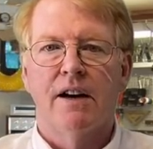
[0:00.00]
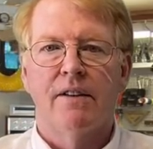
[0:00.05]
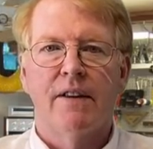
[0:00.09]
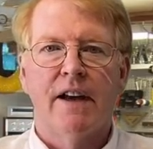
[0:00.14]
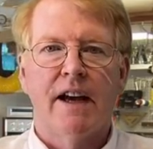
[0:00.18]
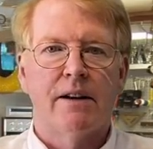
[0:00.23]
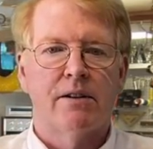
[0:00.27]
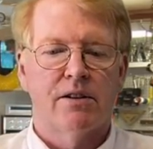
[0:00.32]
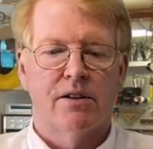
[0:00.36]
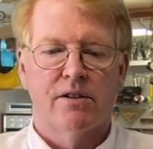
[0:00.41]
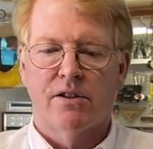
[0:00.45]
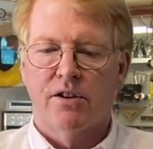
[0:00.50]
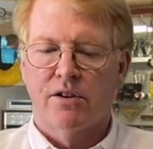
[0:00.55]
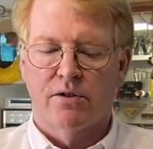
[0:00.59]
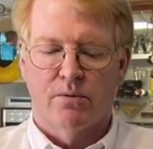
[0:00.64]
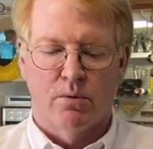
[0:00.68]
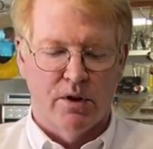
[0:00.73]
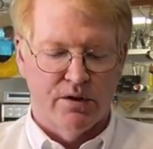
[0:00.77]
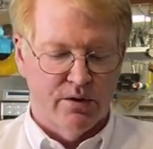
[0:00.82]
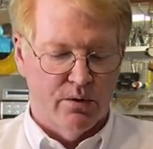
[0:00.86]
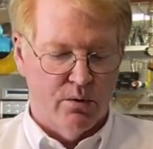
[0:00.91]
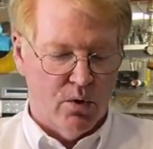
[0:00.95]
that just
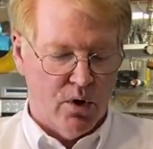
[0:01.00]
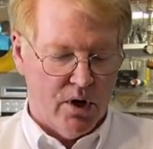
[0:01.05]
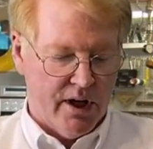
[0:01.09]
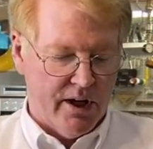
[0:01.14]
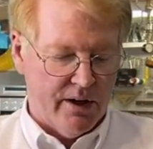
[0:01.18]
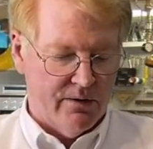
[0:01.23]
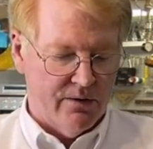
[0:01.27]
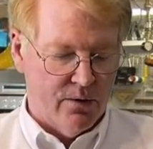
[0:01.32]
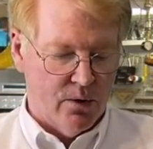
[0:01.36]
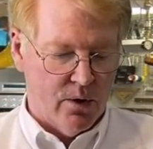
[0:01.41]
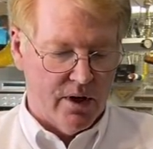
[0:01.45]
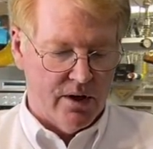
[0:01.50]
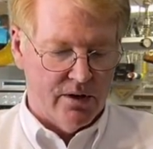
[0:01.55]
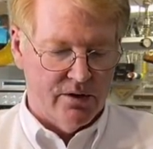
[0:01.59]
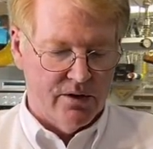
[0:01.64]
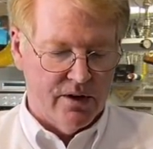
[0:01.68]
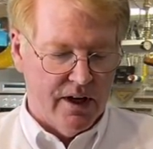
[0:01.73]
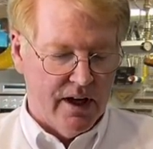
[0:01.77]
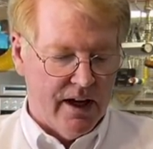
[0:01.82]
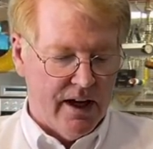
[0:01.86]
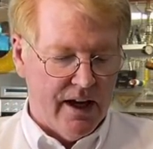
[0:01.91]
wasn't working for us.